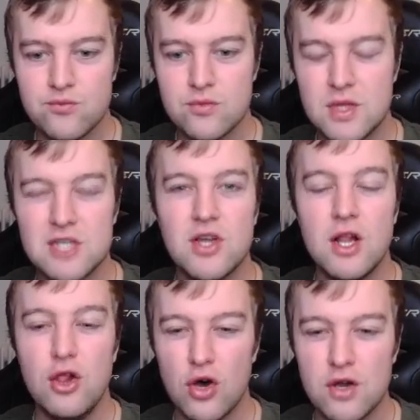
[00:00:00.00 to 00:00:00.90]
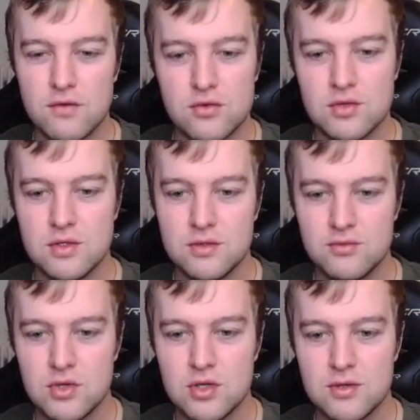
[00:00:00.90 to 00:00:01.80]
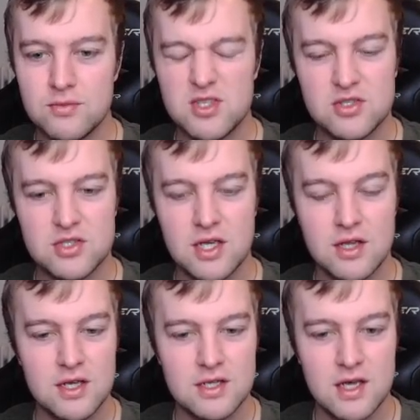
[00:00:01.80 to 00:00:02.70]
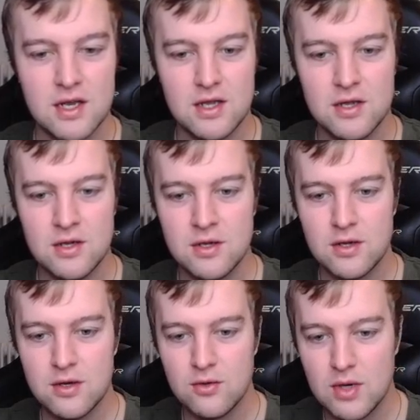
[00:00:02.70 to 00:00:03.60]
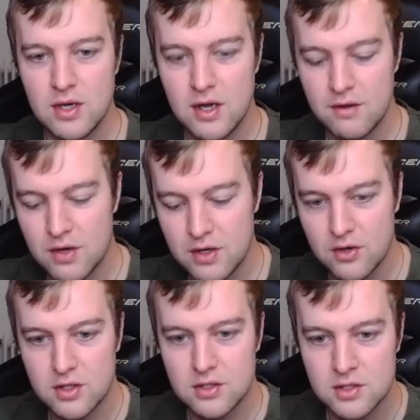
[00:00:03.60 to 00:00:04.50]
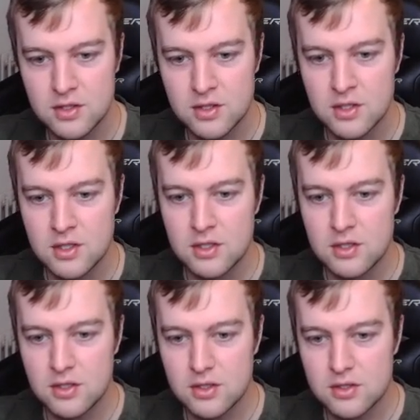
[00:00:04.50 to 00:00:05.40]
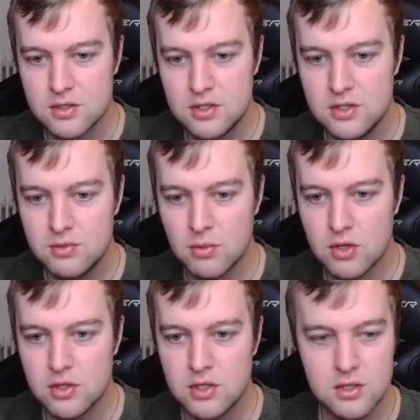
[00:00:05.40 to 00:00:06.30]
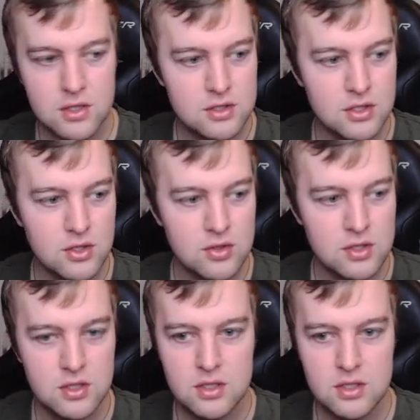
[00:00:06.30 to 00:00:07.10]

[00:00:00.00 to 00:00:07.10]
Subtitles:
There's not a lot of loot. Let's just say like that. Why have I not these marked? That's annoying.